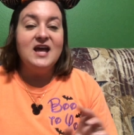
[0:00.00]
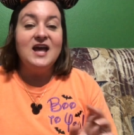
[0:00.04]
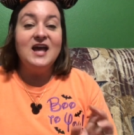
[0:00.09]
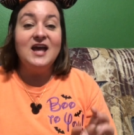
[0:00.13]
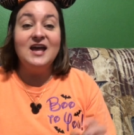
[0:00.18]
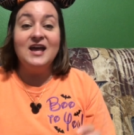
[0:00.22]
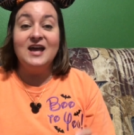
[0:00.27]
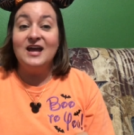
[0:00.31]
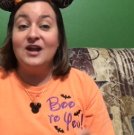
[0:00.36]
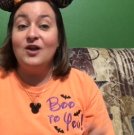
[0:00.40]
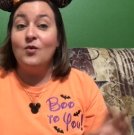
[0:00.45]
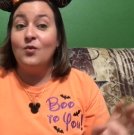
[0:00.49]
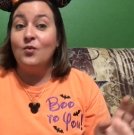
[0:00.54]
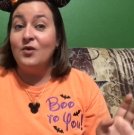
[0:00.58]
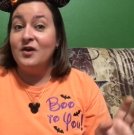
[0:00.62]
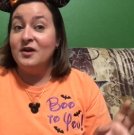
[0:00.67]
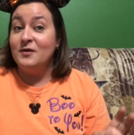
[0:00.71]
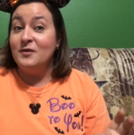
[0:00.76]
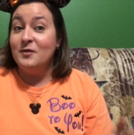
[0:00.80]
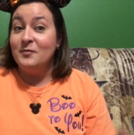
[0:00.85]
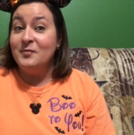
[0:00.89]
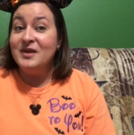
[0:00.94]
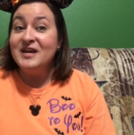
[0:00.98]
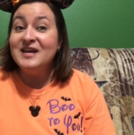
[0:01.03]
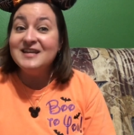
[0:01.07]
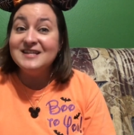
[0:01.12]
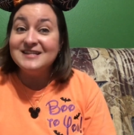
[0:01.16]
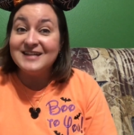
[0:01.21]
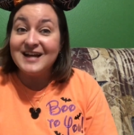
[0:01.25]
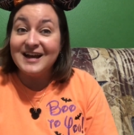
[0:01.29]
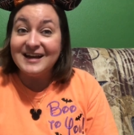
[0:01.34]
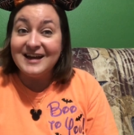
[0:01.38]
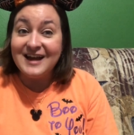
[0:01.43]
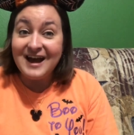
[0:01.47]
And one of the pins
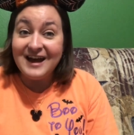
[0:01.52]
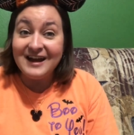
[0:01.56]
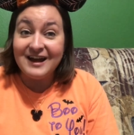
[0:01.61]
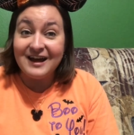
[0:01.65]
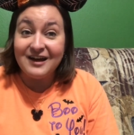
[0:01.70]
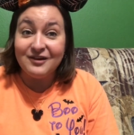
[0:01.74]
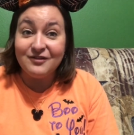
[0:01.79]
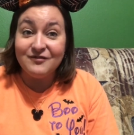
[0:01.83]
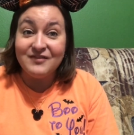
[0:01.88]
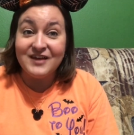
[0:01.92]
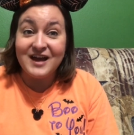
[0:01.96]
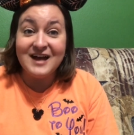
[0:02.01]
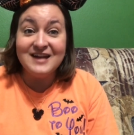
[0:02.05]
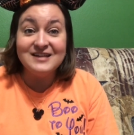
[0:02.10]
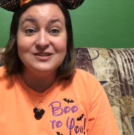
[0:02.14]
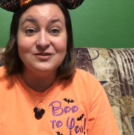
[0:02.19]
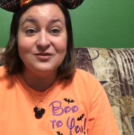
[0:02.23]
I got out of that,